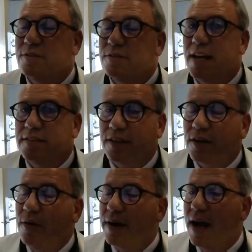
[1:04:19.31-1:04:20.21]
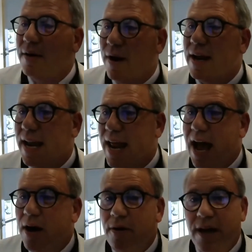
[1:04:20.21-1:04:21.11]
Those tests are going on right
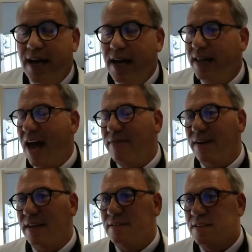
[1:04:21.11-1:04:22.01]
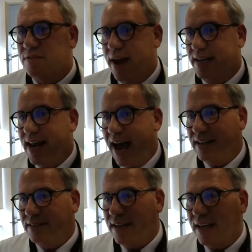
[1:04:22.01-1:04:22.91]
now. The efficacy is
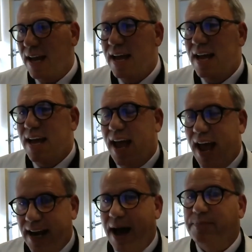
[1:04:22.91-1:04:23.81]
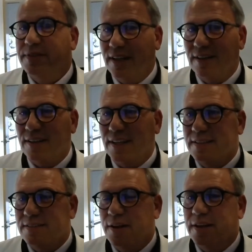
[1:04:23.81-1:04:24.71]
fantastic, and
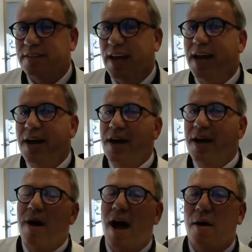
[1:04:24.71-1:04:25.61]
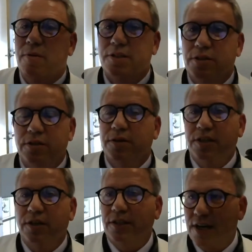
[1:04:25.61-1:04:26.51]
absolutely. So they'll say, well, would you do it
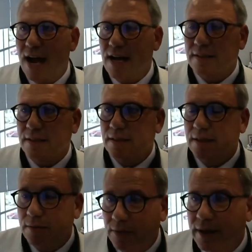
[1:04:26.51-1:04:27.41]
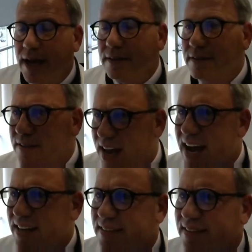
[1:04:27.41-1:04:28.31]
to your child? Well, the answer is
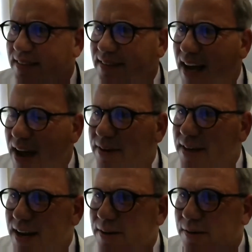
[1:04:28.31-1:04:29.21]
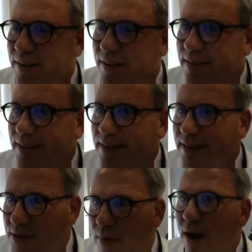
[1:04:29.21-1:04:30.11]
yes. I have a 10-year-old.
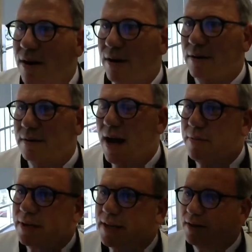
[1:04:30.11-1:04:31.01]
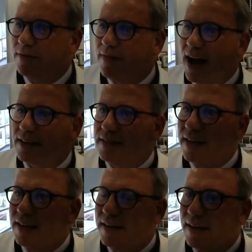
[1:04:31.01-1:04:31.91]
Tomorrow, I would get her
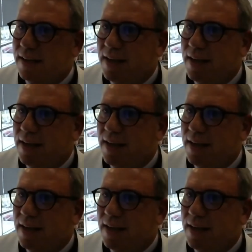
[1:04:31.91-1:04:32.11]
vaccinated.